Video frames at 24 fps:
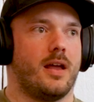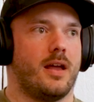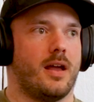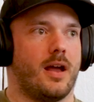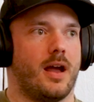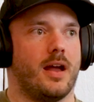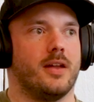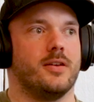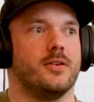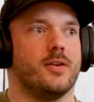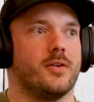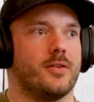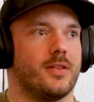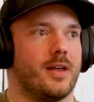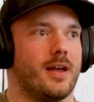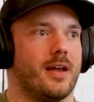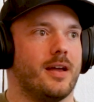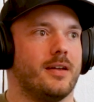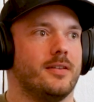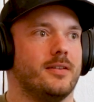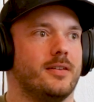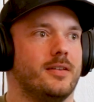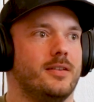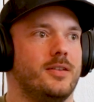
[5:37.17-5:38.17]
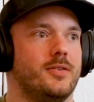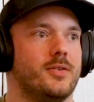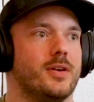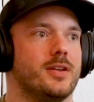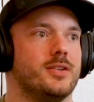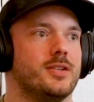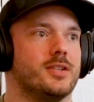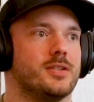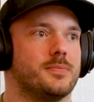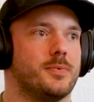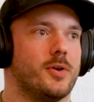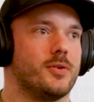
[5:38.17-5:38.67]
I know that you
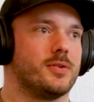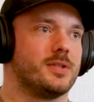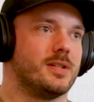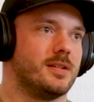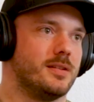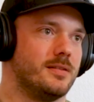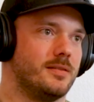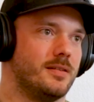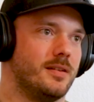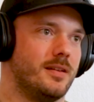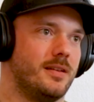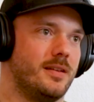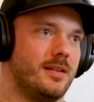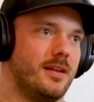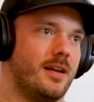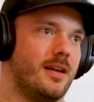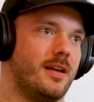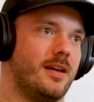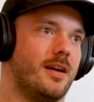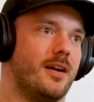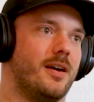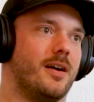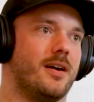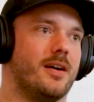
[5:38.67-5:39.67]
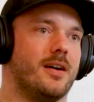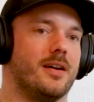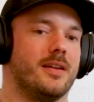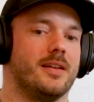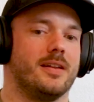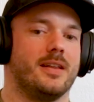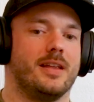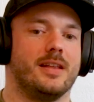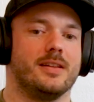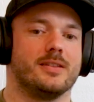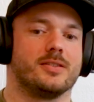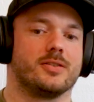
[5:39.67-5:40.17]
had just posted
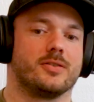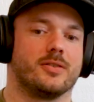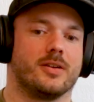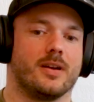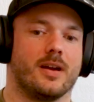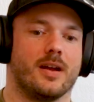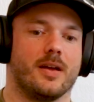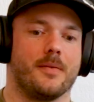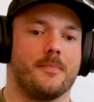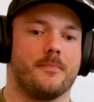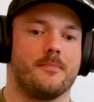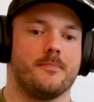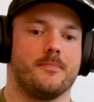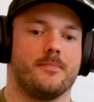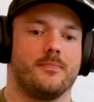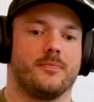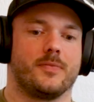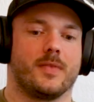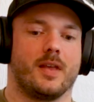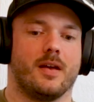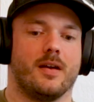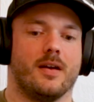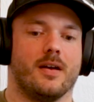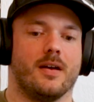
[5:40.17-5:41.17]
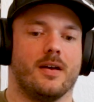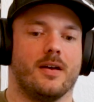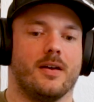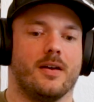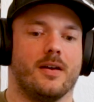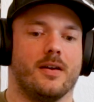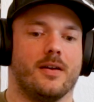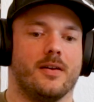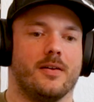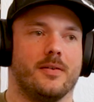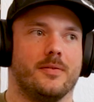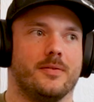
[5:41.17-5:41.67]
on Instagram
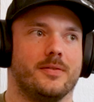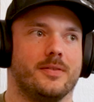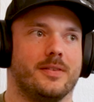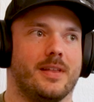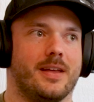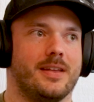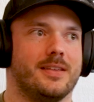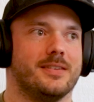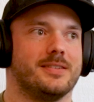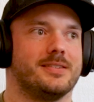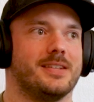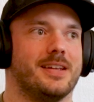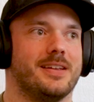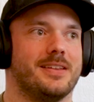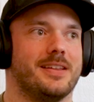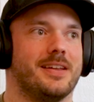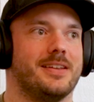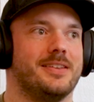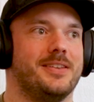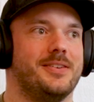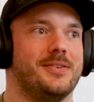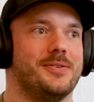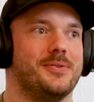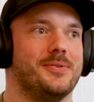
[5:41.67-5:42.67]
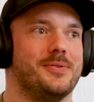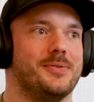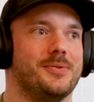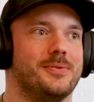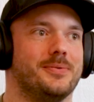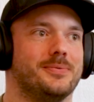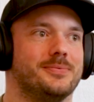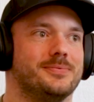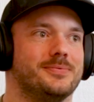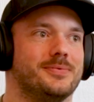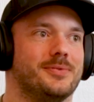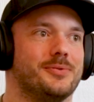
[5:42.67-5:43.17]
that you're saying that
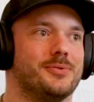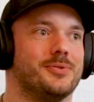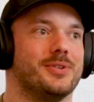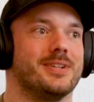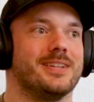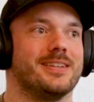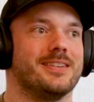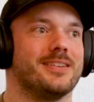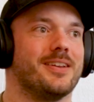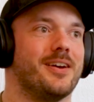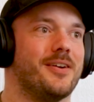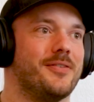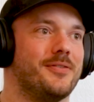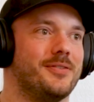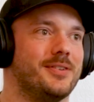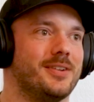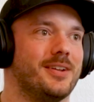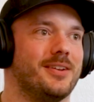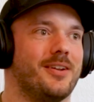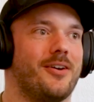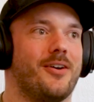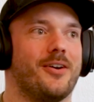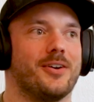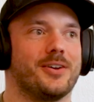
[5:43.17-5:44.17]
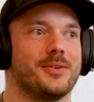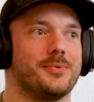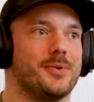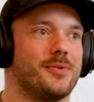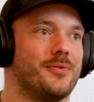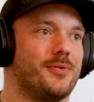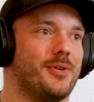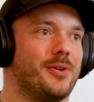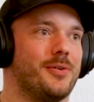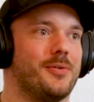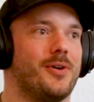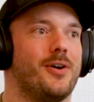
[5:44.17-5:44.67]
you really loved an
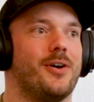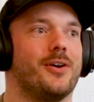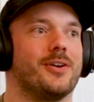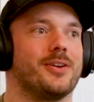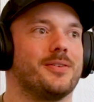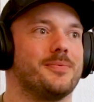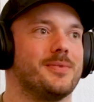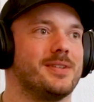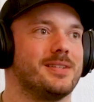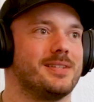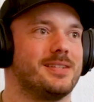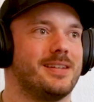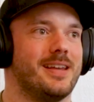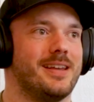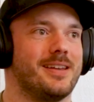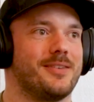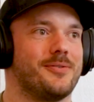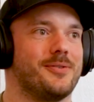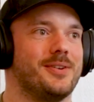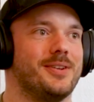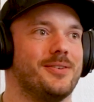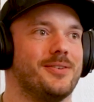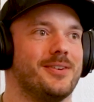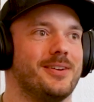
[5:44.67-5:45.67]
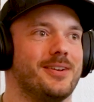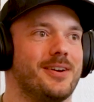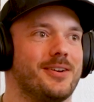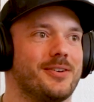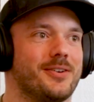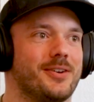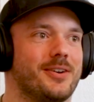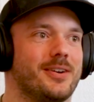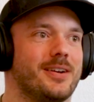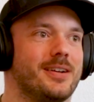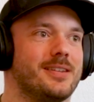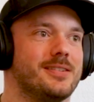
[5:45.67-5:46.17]
argument for an argument's sake when you were
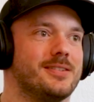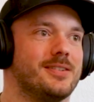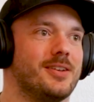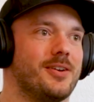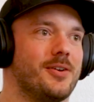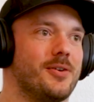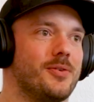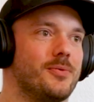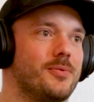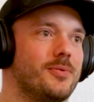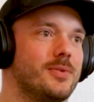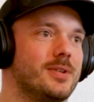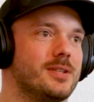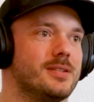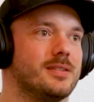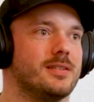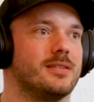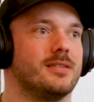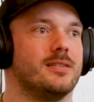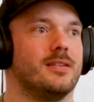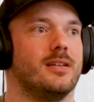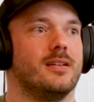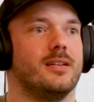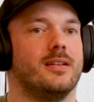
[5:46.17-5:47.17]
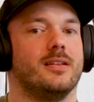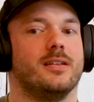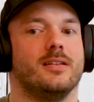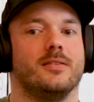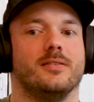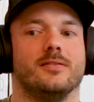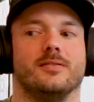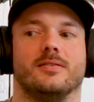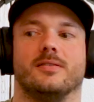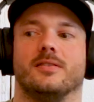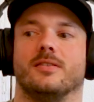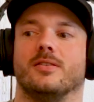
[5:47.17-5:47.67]
younger, and so was
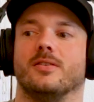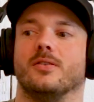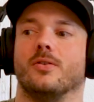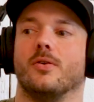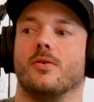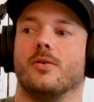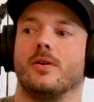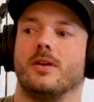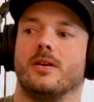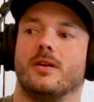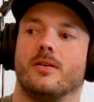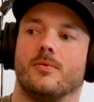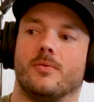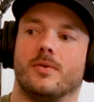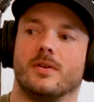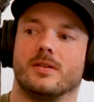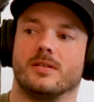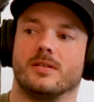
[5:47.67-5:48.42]
lawyer